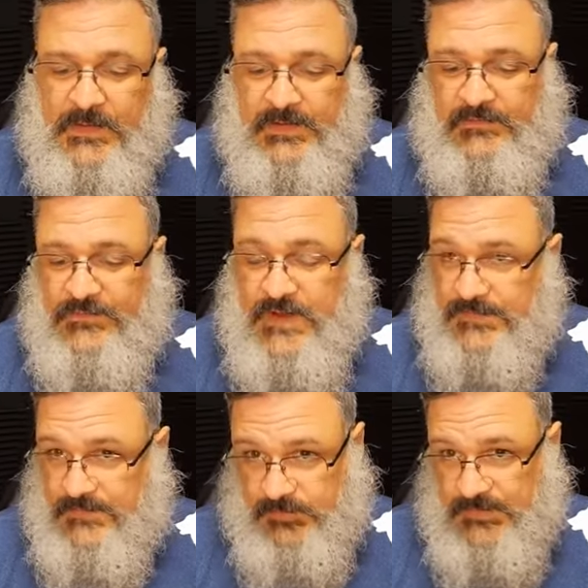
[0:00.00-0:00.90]
It's not
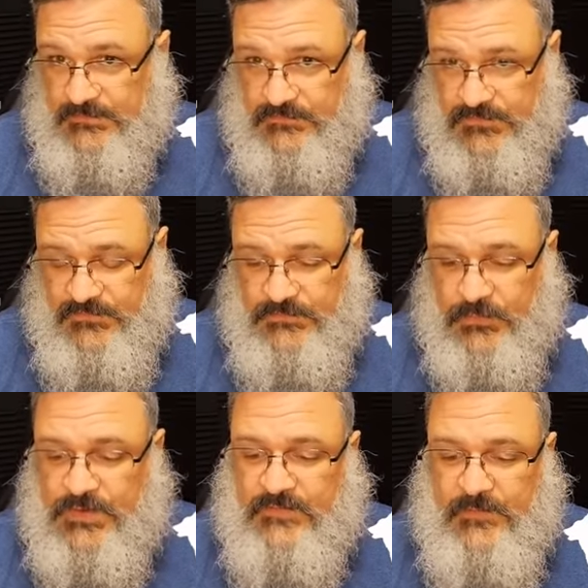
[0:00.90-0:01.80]
the place of the federal
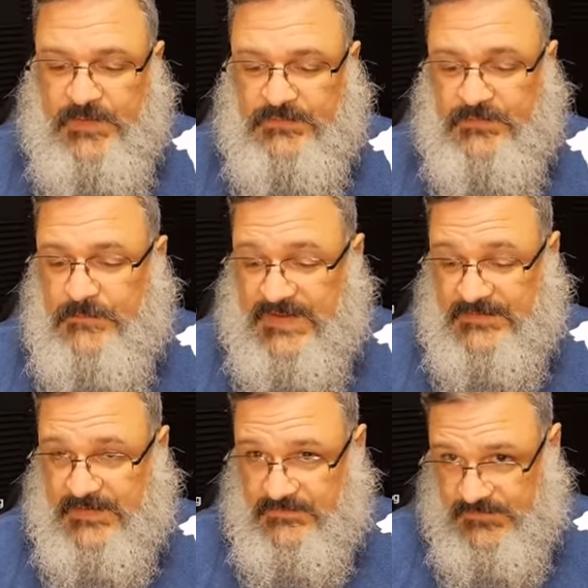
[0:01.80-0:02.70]
government to
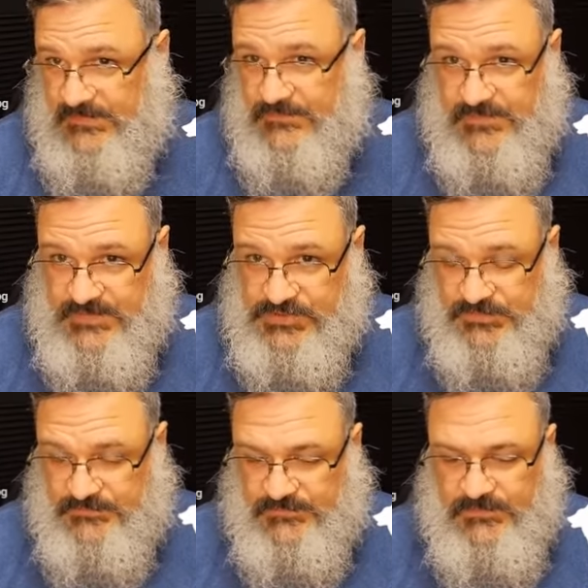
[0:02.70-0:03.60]
mandate
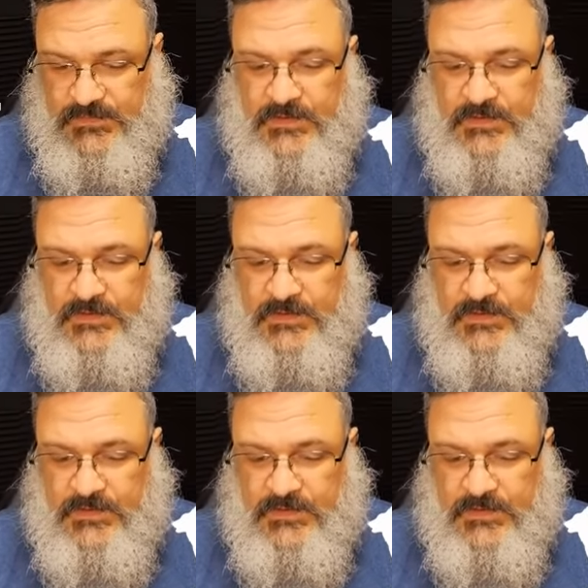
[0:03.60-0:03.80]
vaccinations.